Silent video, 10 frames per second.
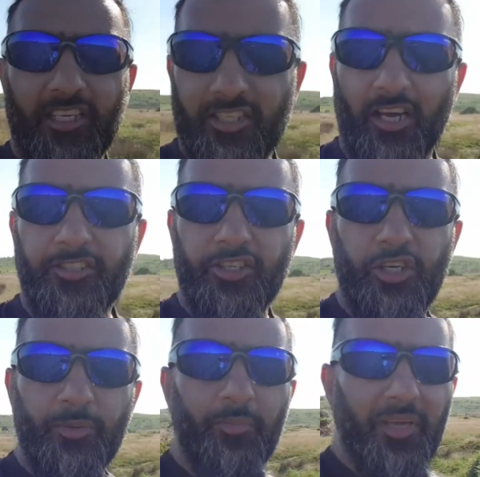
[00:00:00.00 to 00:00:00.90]
beings, us
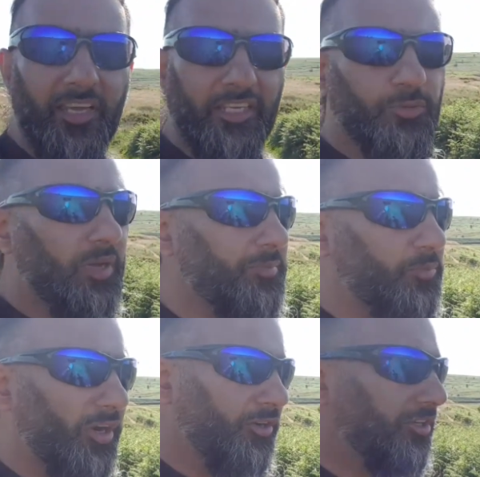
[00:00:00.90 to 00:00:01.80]
as human beings,
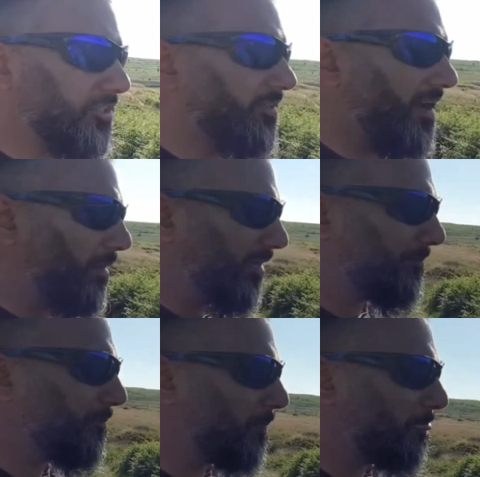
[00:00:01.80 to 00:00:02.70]
we're creatures of habit.